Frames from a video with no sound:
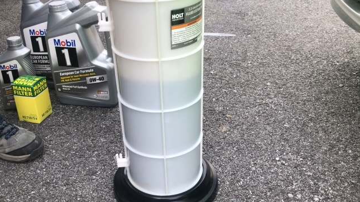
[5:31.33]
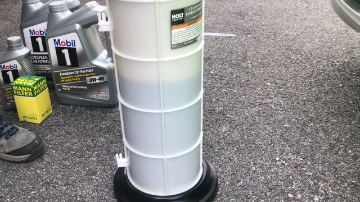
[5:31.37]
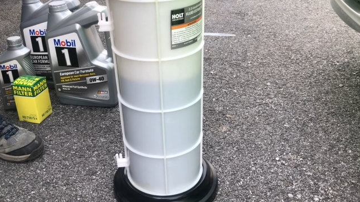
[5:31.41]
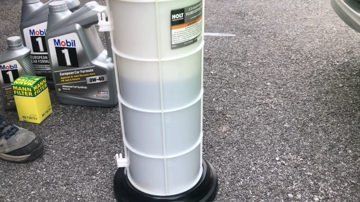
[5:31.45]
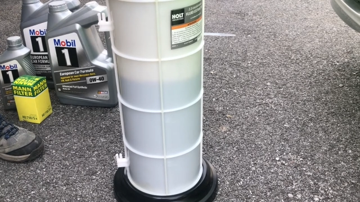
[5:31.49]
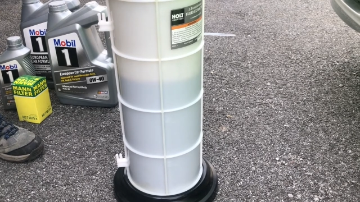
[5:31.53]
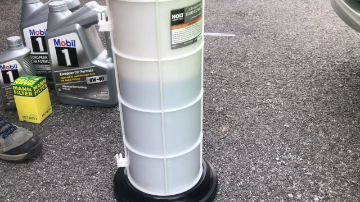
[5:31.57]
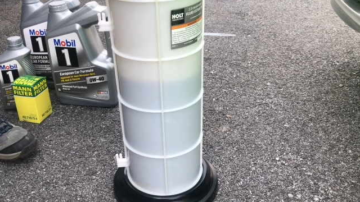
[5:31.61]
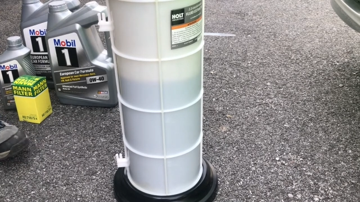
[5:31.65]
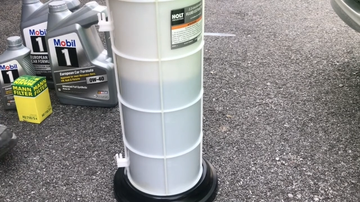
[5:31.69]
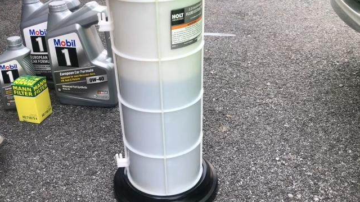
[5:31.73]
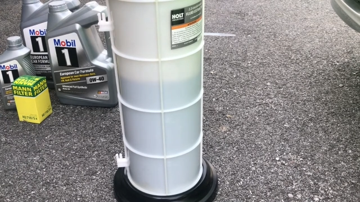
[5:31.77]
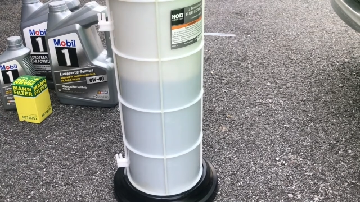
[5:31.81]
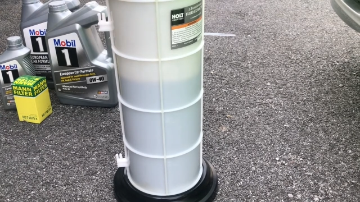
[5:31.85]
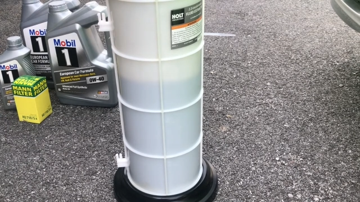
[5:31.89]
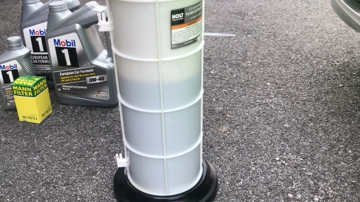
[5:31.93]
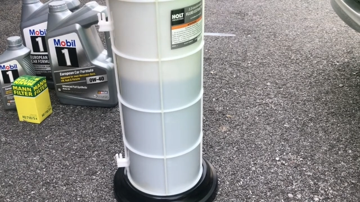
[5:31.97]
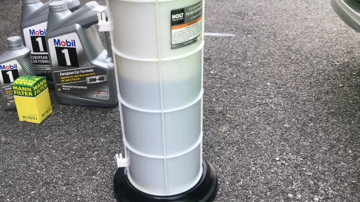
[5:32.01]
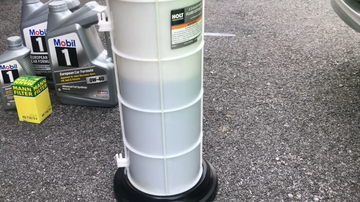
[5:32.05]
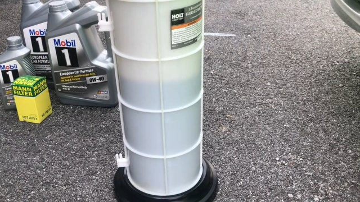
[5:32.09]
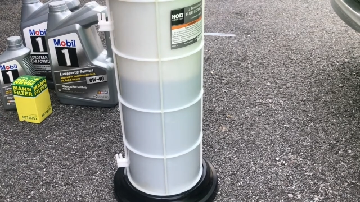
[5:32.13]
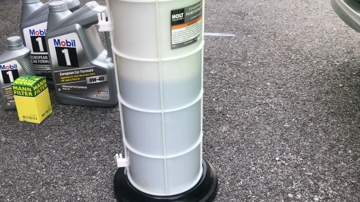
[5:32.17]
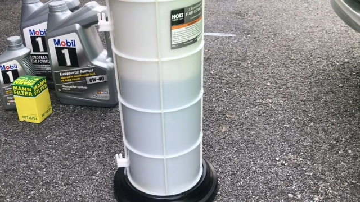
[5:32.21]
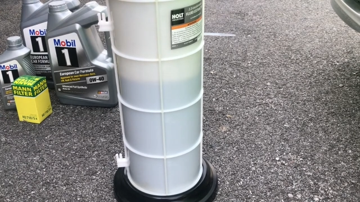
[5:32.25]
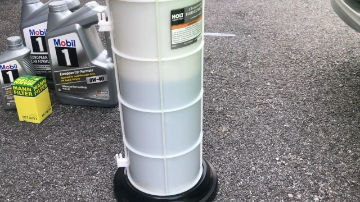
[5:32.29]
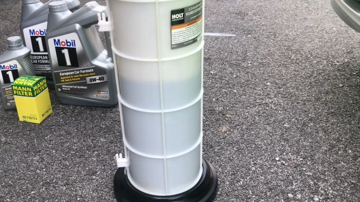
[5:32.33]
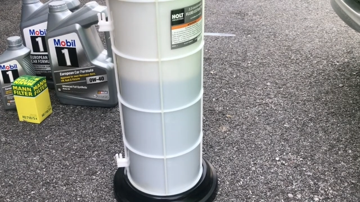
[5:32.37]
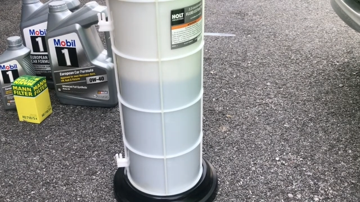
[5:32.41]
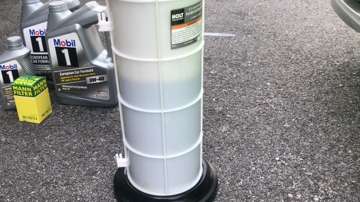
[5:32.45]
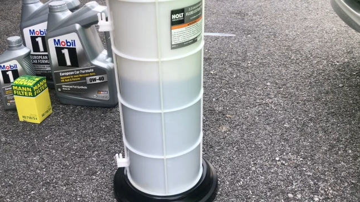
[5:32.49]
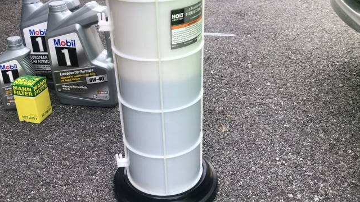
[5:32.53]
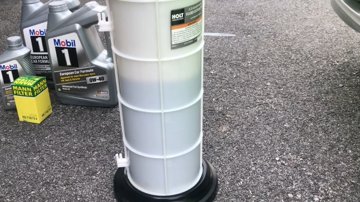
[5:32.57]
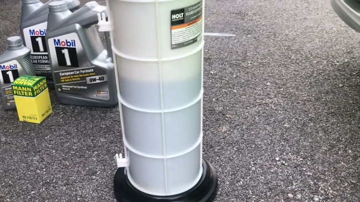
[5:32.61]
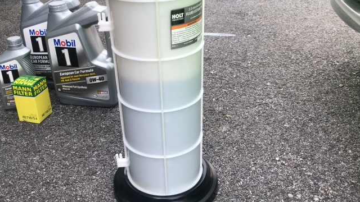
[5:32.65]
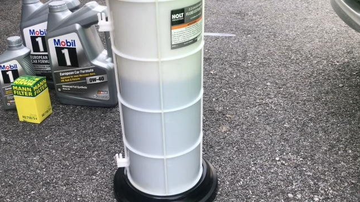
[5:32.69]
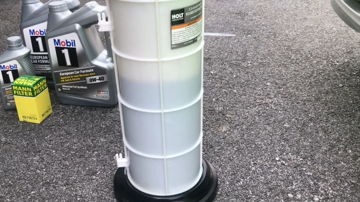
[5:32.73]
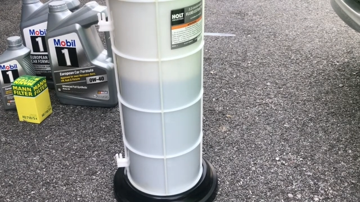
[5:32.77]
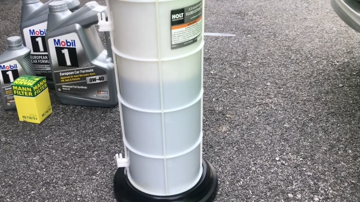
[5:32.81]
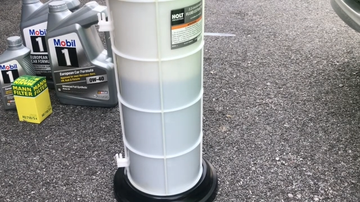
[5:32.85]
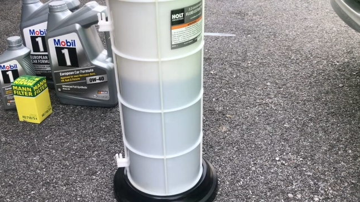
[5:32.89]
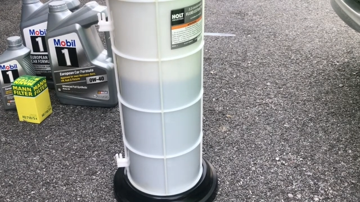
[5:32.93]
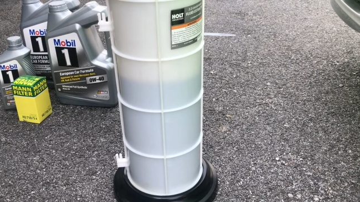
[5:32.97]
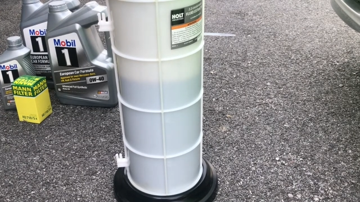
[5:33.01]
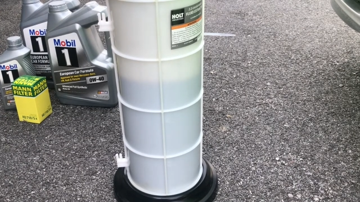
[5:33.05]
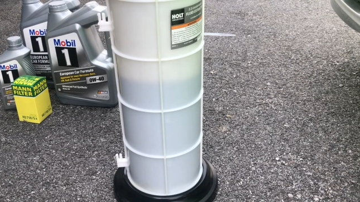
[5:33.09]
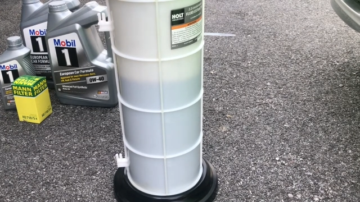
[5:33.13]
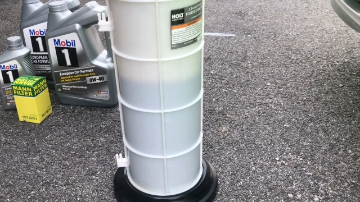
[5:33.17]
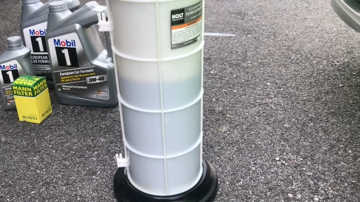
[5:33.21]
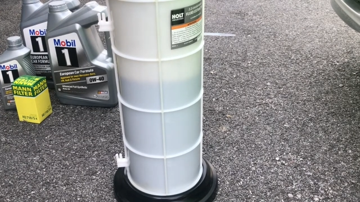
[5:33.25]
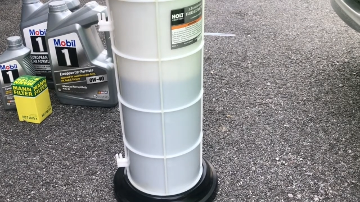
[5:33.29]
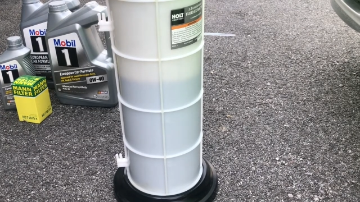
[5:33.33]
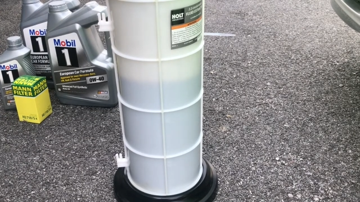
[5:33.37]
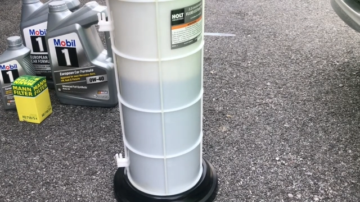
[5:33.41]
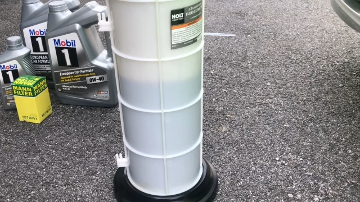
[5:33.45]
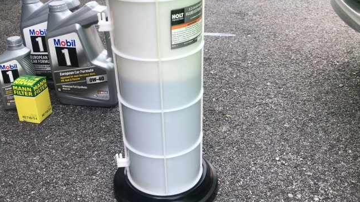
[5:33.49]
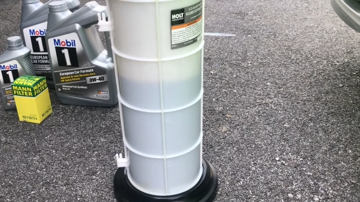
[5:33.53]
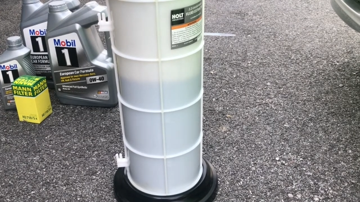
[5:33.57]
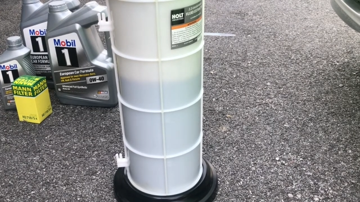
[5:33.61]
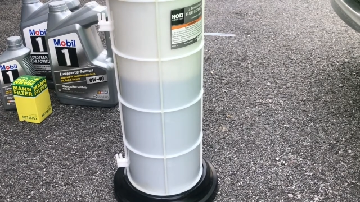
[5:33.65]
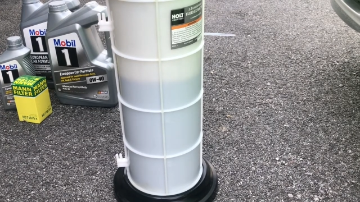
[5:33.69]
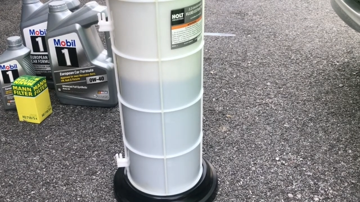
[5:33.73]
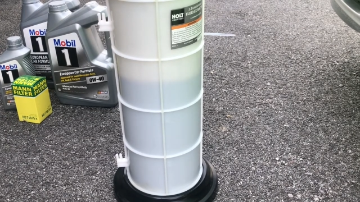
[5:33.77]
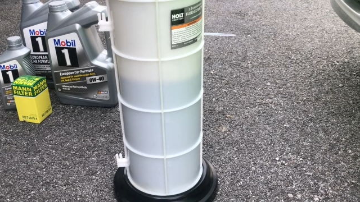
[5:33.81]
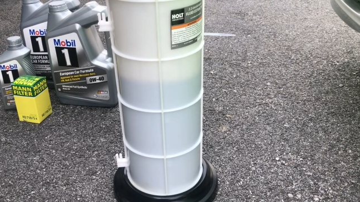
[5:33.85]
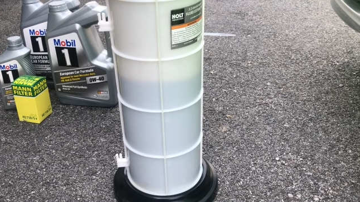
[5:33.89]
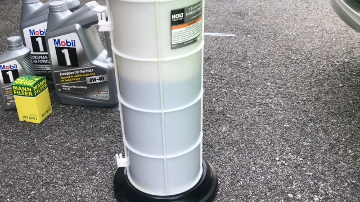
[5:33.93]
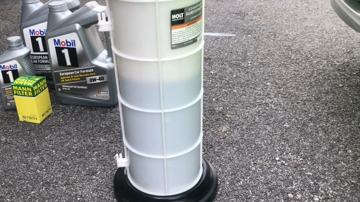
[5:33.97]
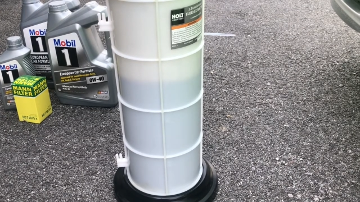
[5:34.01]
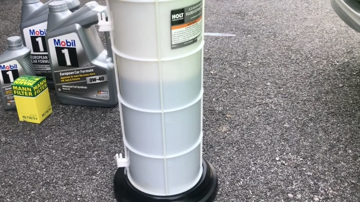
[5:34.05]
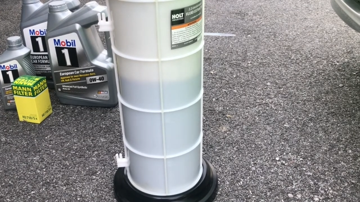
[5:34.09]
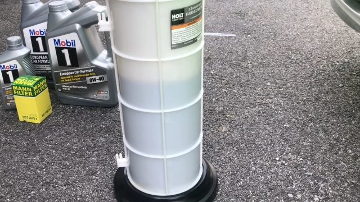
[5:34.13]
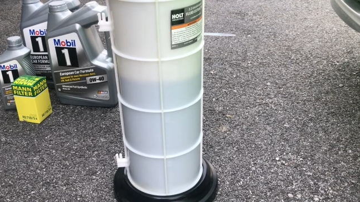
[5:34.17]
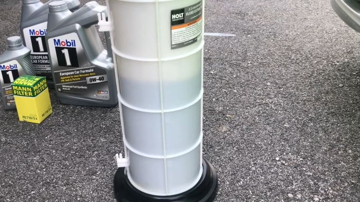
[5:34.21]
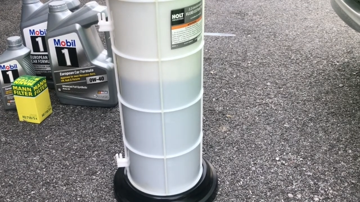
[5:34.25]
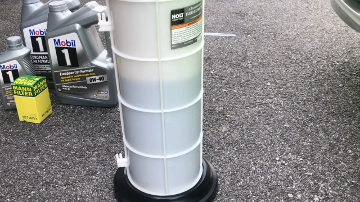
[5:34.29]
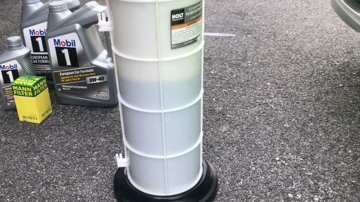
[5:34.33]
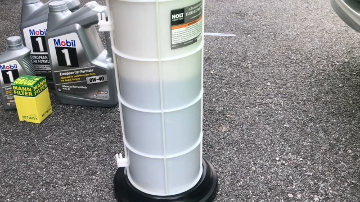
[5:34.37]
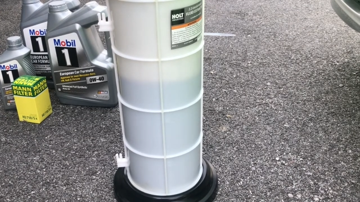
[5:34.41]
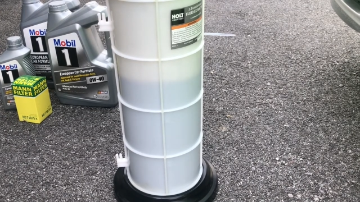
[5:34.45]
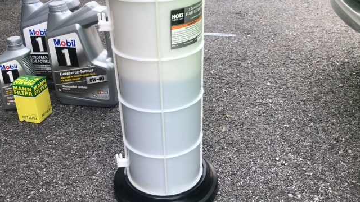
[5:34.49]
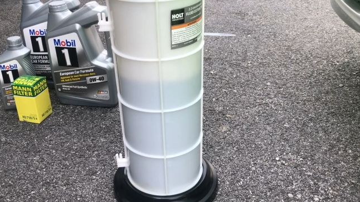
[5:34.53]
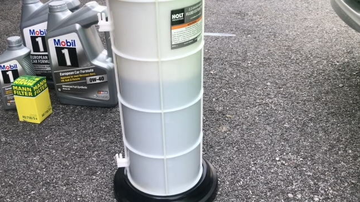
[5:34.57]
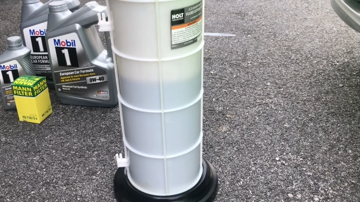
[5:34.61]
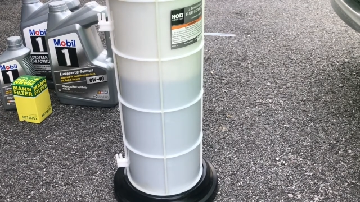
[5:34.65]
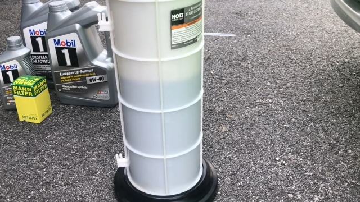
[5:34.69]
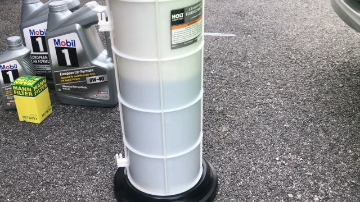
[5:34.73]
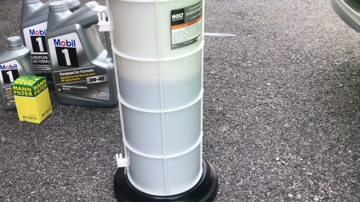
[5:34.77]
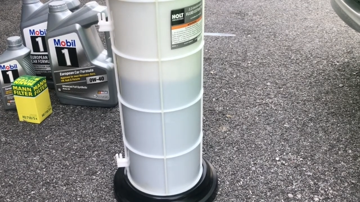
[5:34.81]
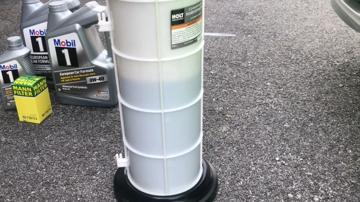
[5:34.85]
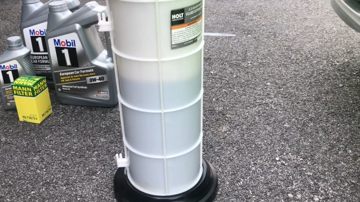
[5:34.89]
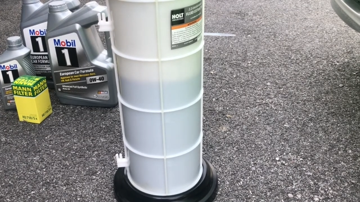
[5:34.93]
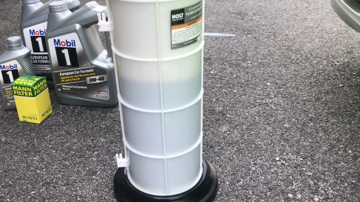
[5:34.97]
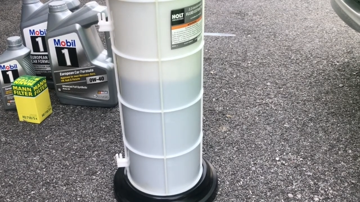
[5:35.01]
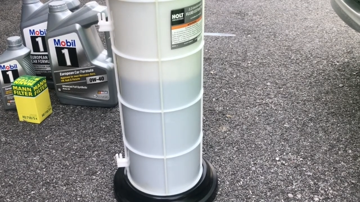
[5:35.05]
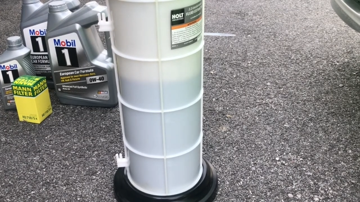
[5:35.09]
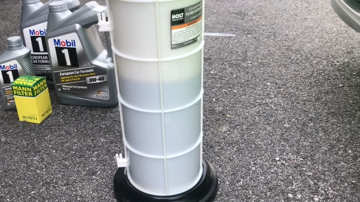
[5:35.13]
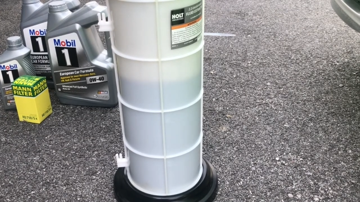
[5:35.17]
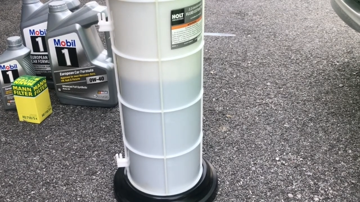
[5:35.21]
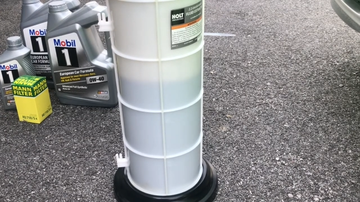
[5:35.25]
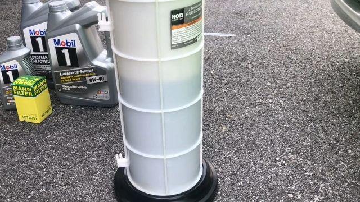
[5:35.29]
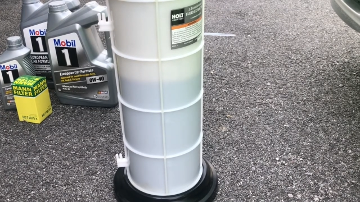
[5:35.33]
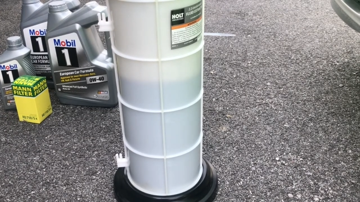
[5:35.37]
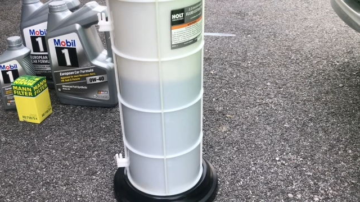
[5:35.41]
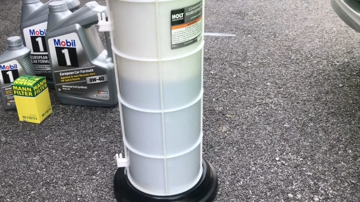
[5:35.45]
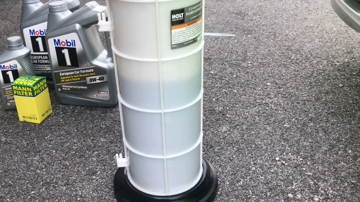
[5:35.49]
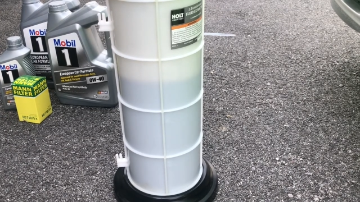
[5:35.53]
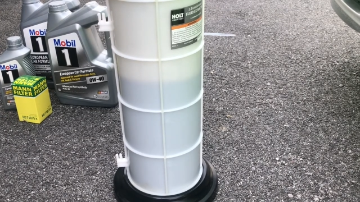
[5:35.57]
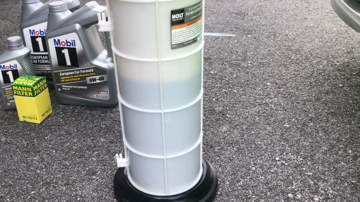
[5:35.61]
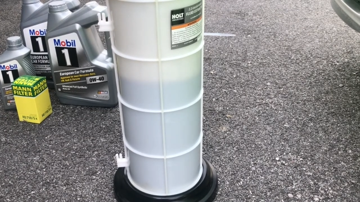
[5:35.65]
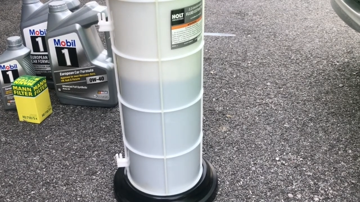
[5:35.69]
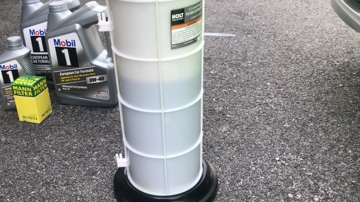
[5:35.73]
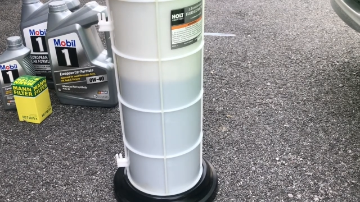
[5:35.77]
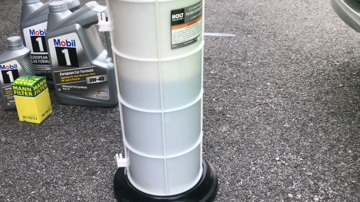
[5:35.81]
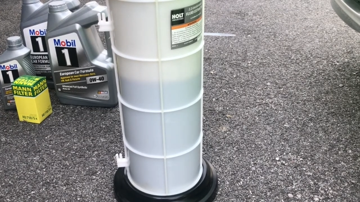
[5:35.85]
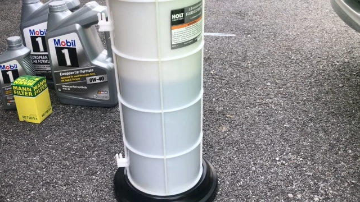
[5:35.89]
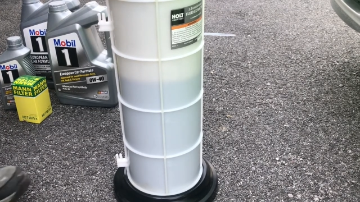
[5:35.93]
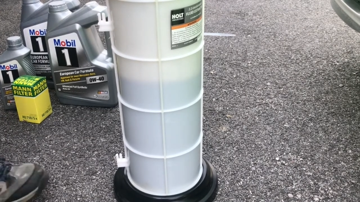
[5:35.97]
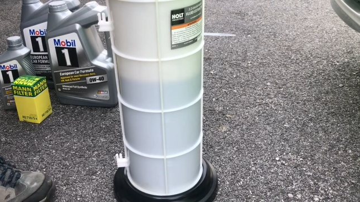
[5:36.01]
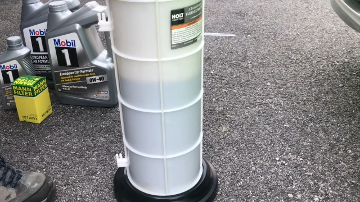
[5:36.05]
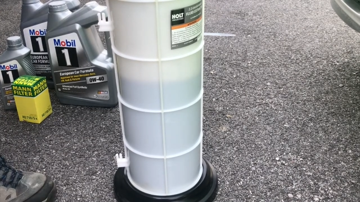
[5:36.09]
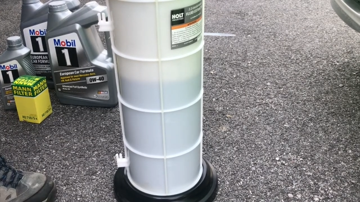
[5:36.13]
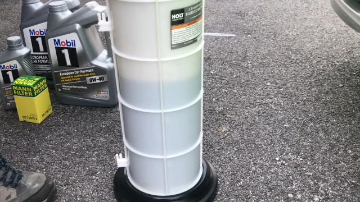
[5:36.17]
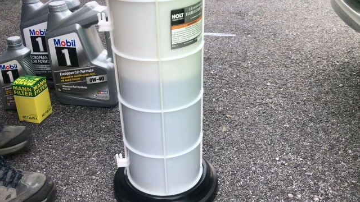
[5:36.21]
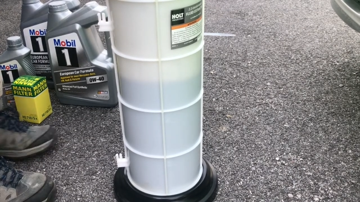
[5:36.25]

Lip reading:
No face is visible, so there are no lips to read.